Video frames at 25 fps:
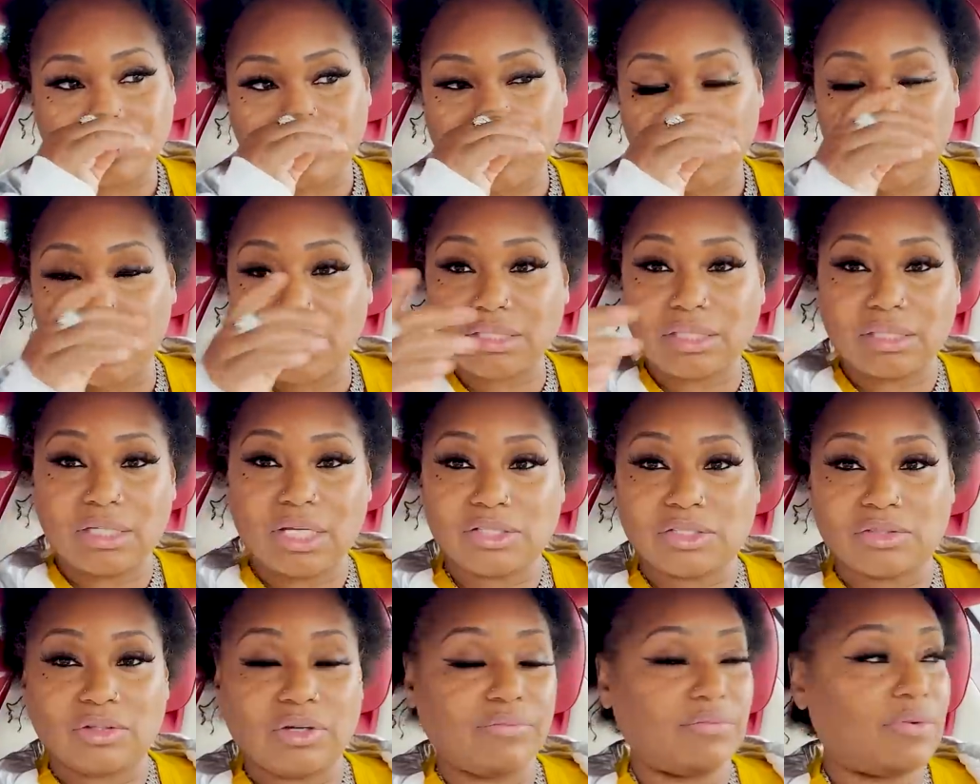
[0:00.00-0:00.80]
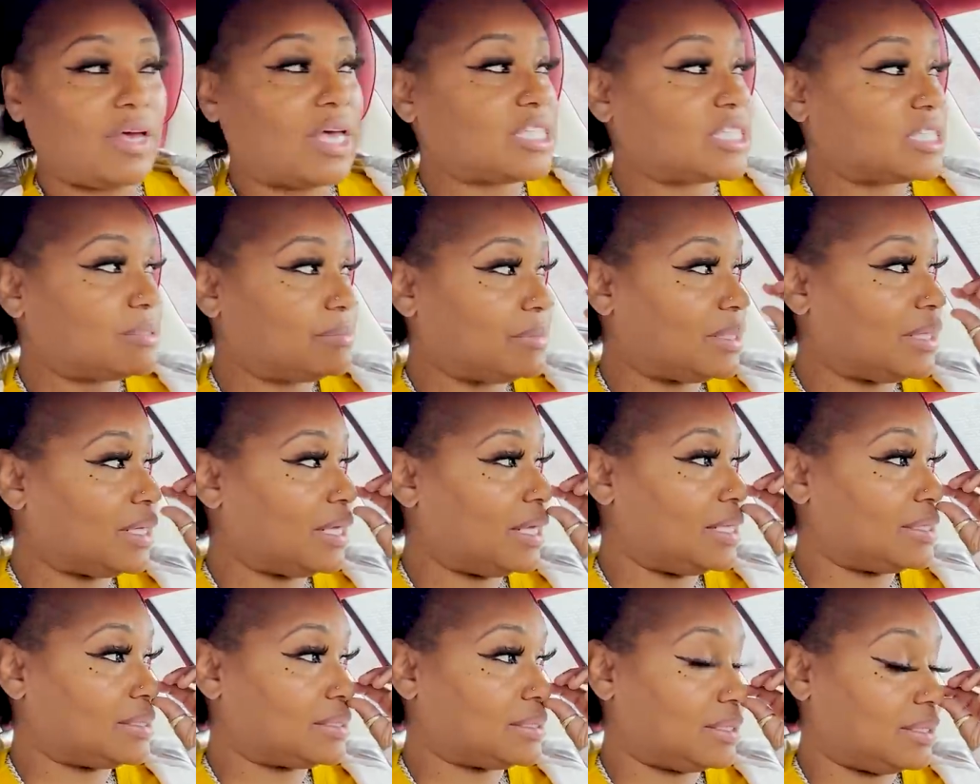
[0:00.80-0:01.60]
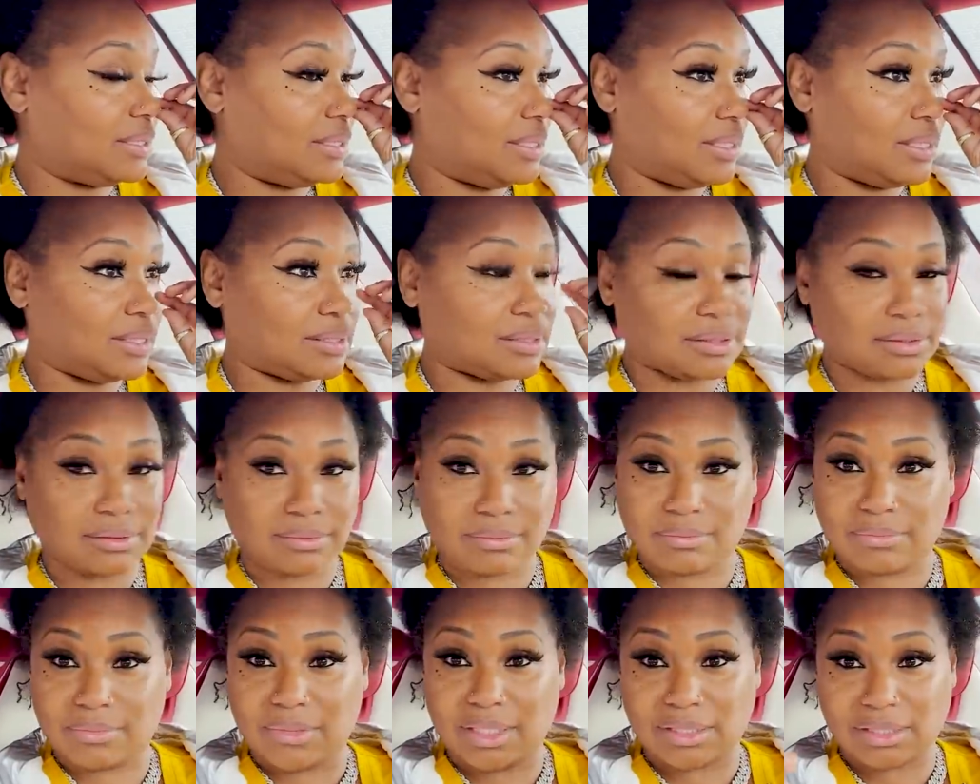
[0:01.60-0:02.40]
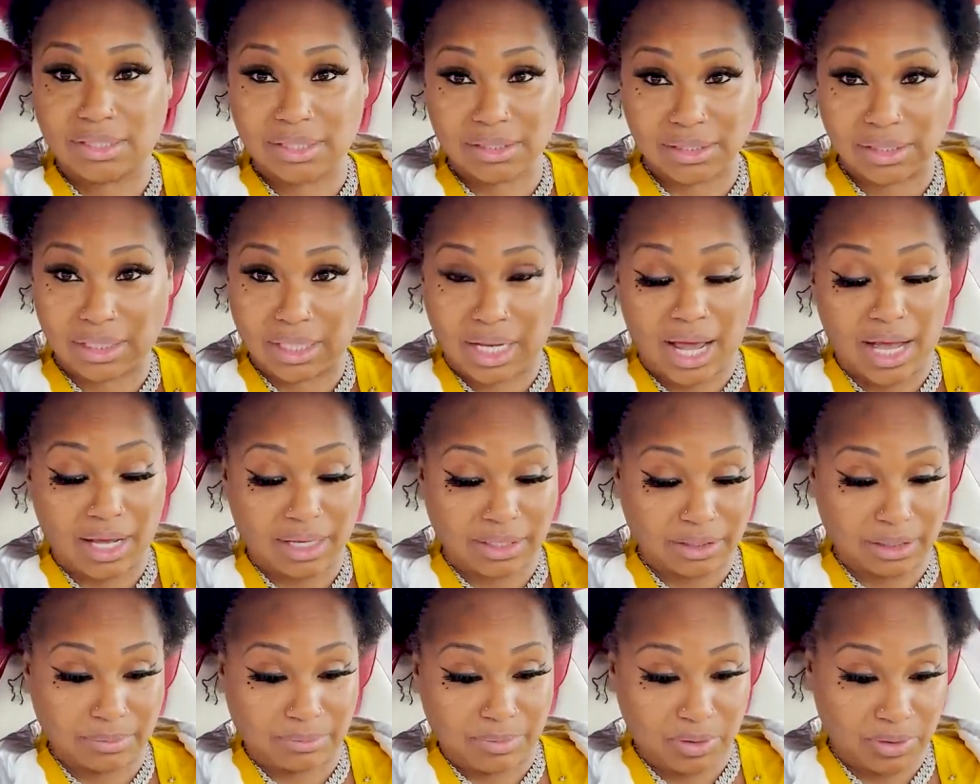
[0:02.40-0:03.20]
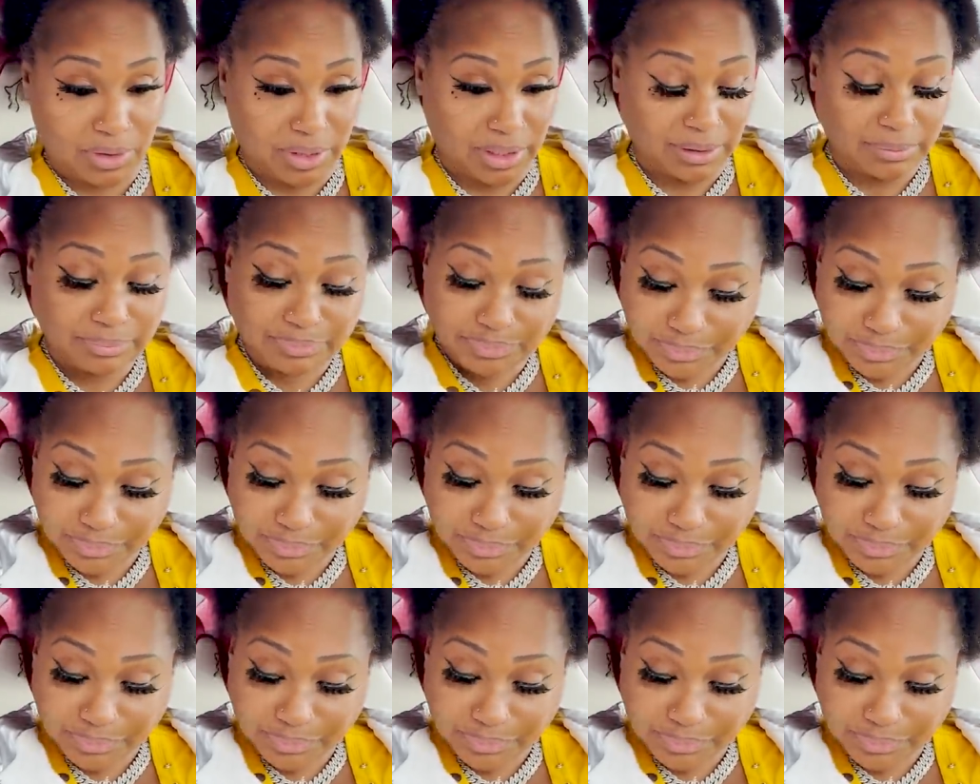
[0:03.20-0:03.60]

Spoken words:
this initial investment into this, the Sisterlock community,